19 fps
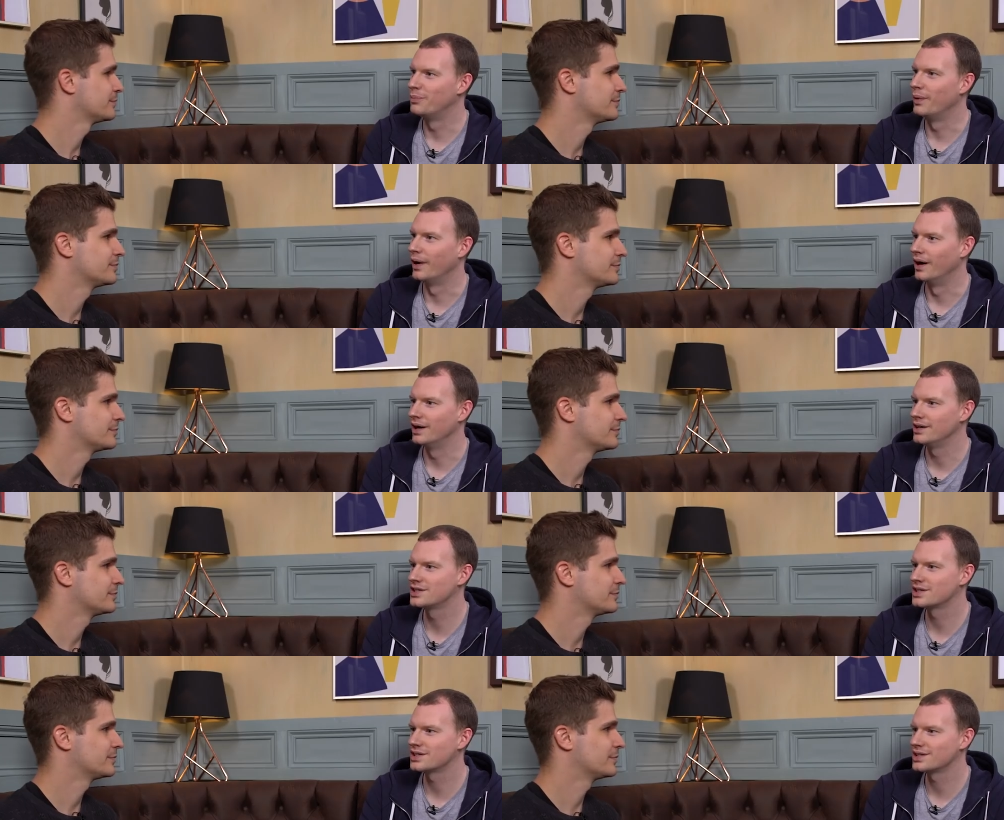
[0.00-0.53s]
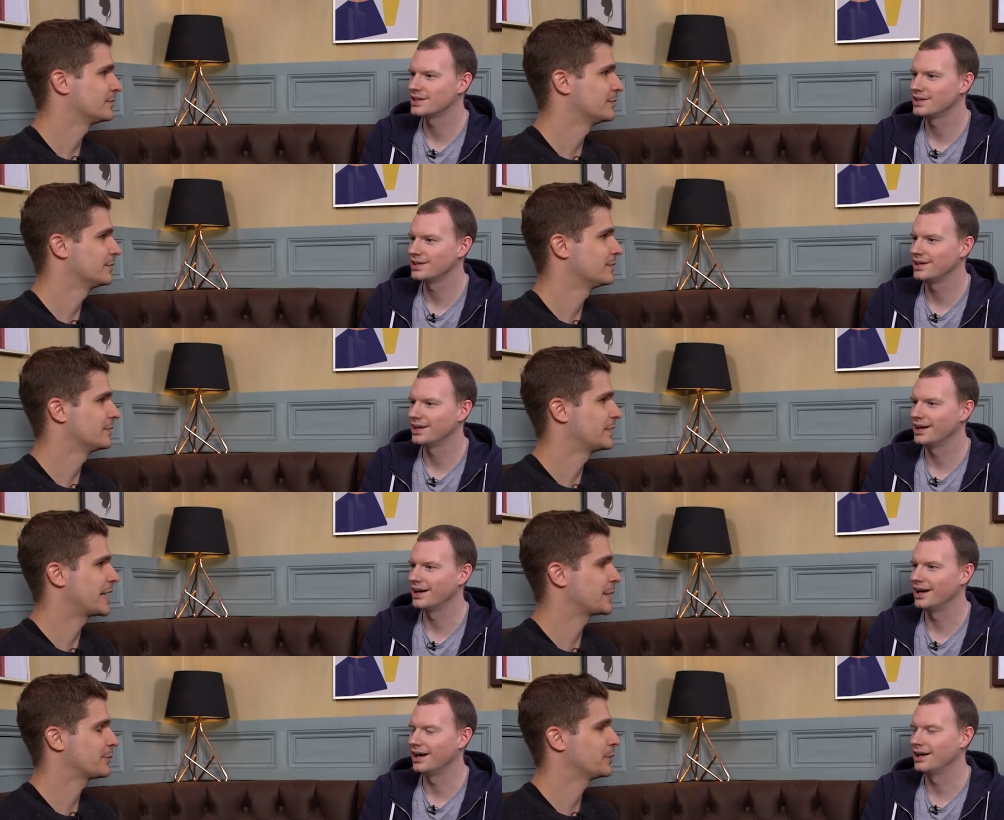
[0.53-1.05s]
Speaker 1: but
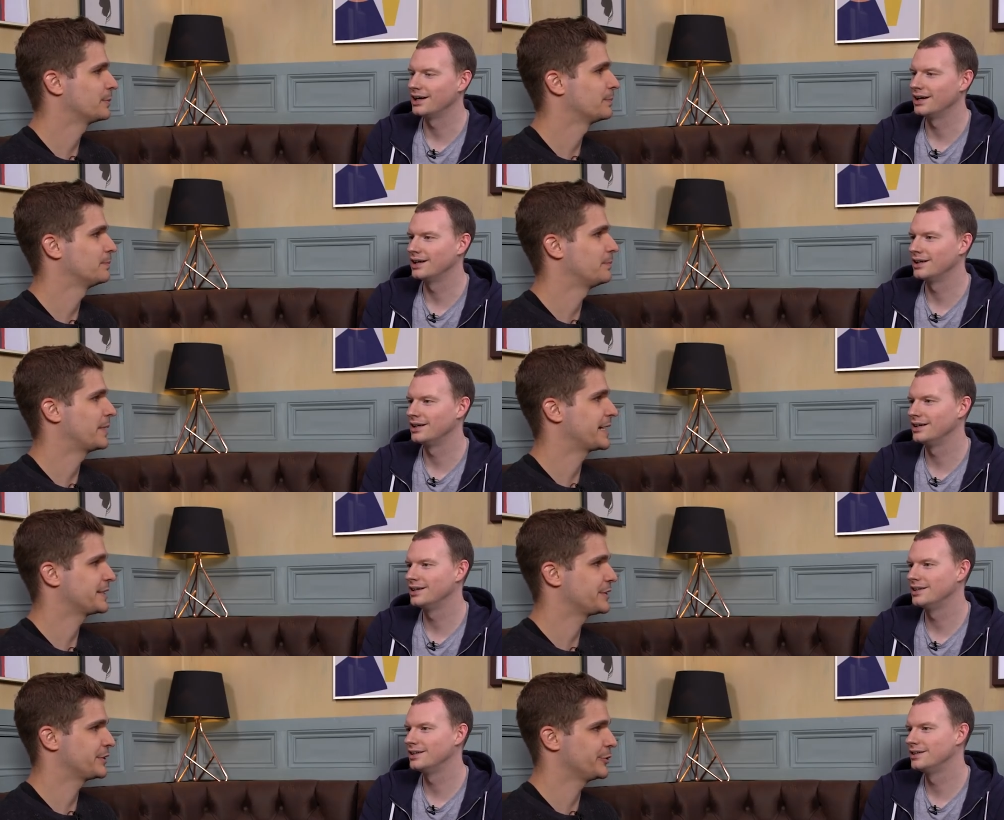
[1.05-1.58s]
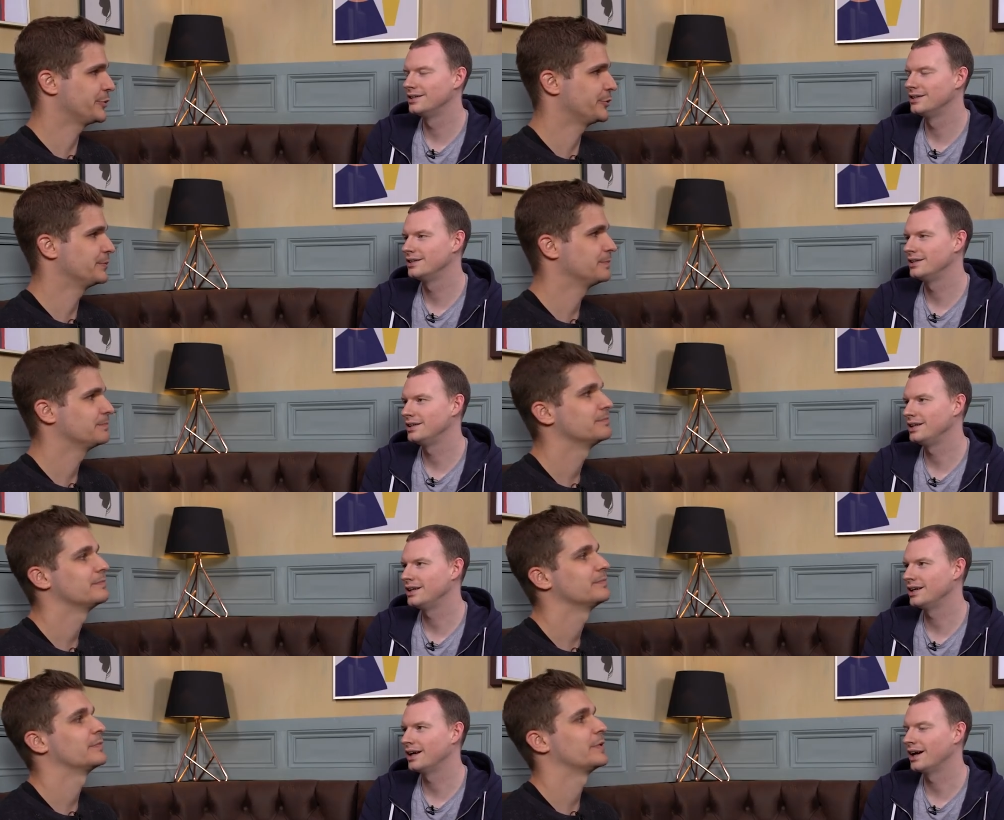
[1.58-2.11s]
that will bite you.
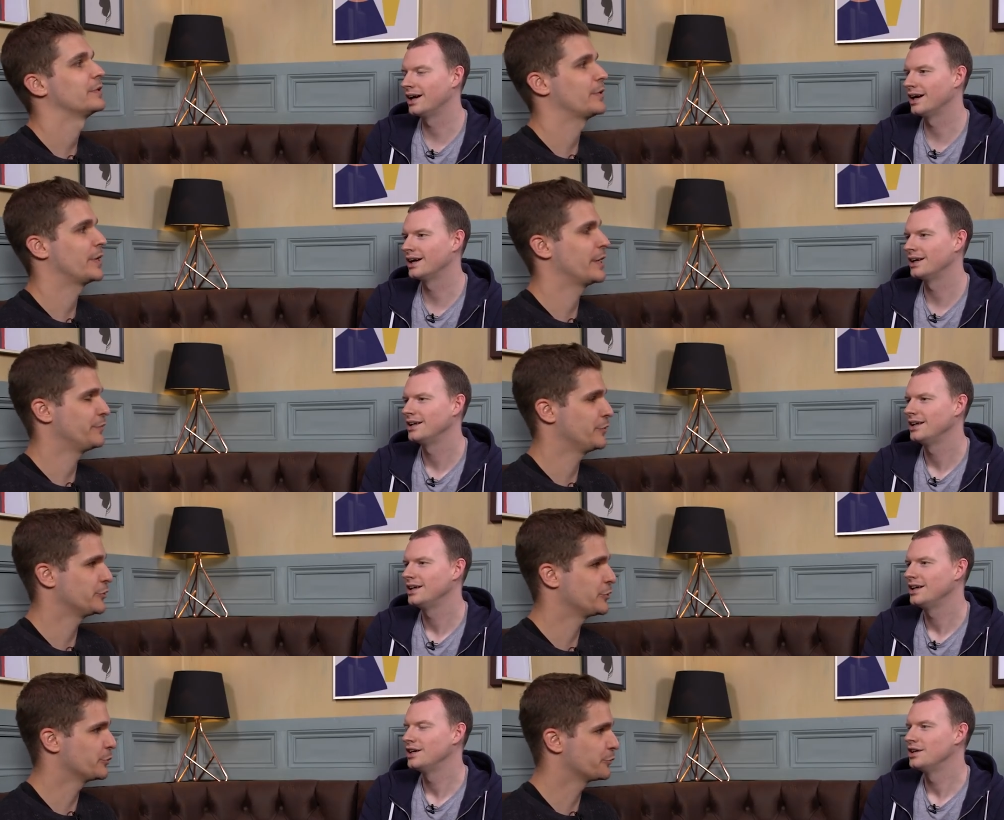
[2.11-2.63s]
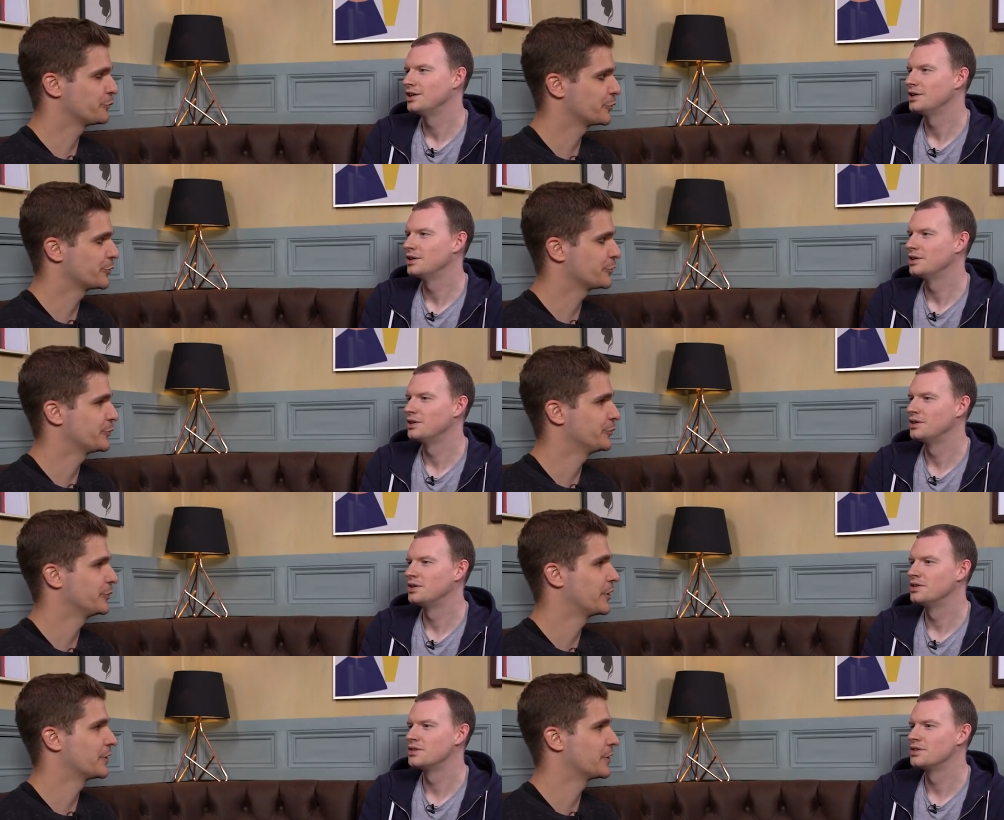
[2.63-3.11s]
Yeah, if you do it for too